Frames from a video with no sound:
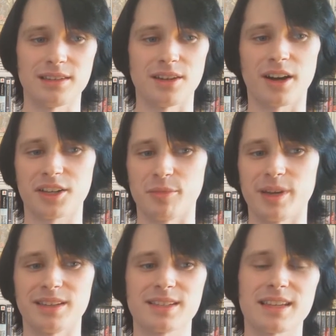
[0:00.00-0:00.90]

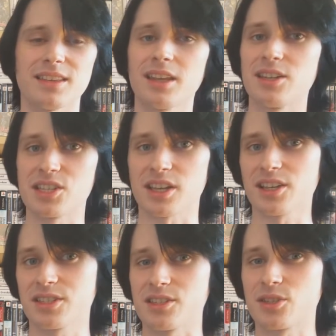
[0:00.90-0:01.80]
documents and then
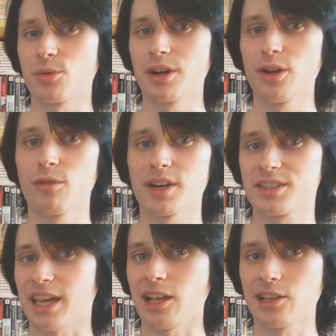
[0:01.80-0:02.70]
discuss the story over
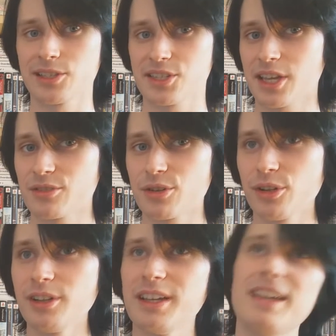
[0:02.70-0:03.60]
Tales of
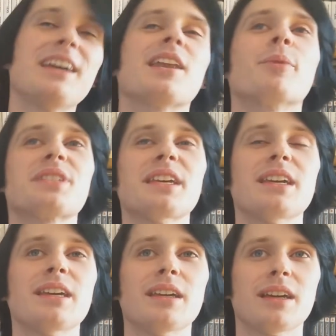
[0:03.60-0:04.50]
Central. That was
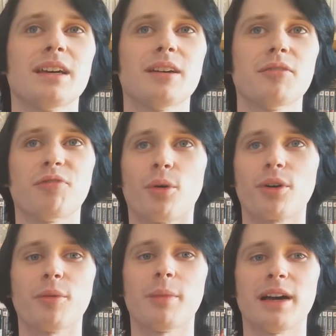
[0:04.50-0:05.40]
a
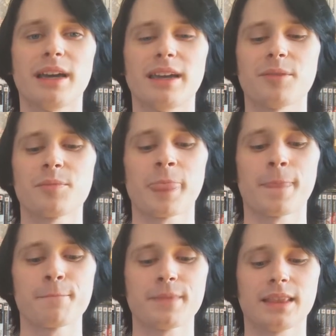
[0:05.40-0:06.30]
forum
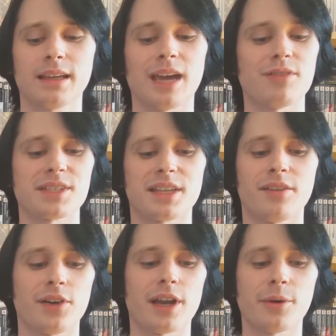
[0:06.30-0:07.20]
I visited
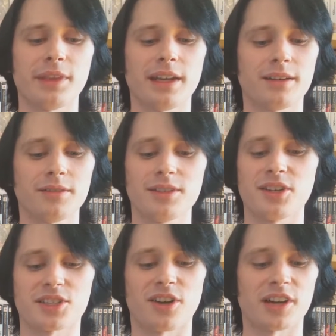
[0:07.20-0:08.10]
every now and then,
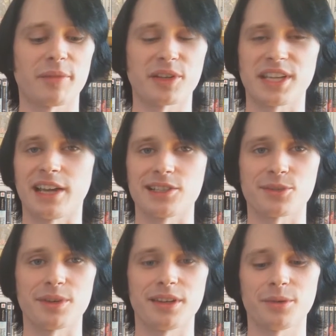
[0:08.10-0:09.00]
just talking about Tales
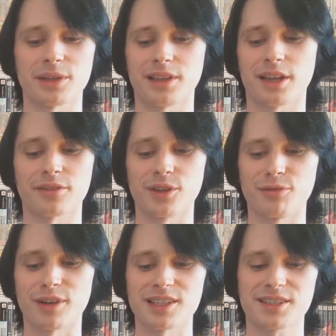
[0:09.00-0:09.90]
with a lot of good
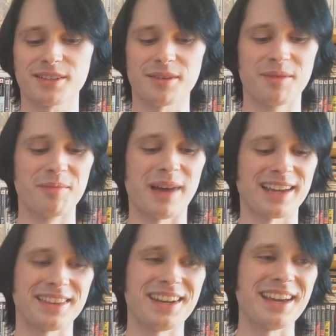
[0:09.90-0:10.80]
friends back
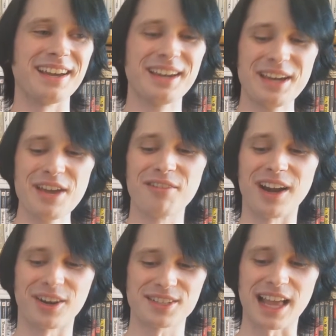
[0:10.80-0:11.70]
in the day.
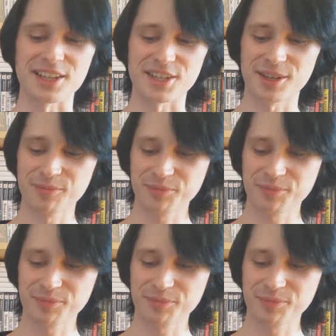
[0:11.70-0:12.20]
Very nostalgic.